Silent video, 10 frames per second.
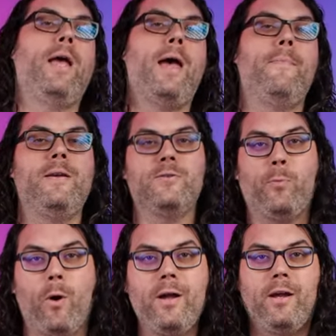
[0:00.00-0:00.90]
Lab is
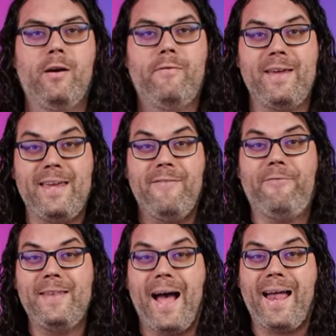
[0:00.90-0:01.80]
one of,
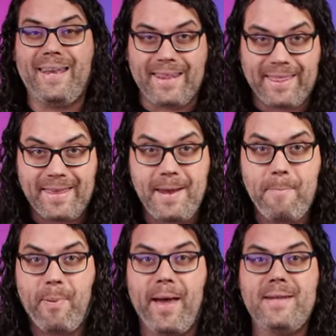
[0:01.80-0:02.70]
if not the
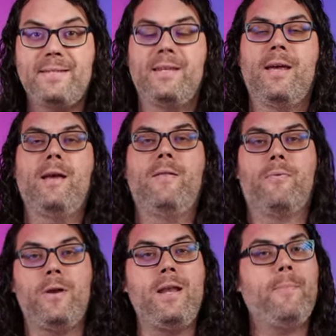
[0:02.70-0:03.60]
best,
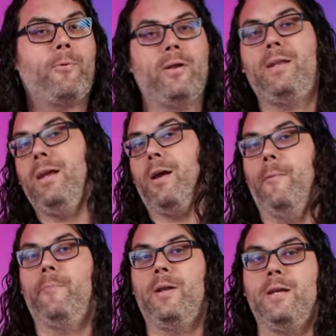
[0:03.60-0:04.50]
3D printing
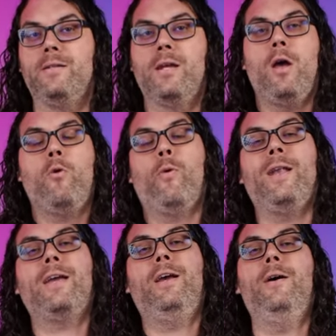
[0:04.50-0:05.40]
companies when
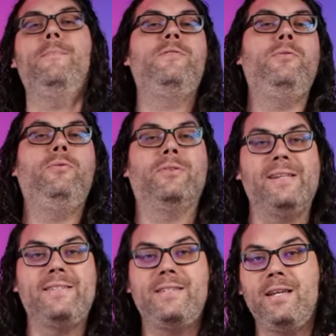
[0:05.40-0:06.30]
it comes to
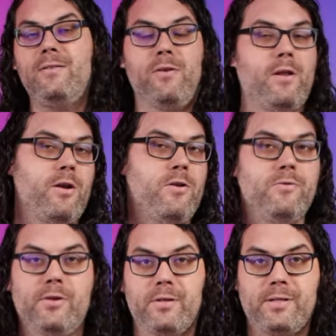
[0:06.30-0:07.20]
listening to their
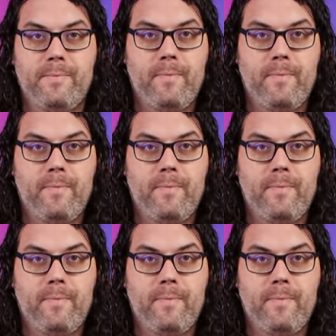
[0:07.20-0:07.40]
users.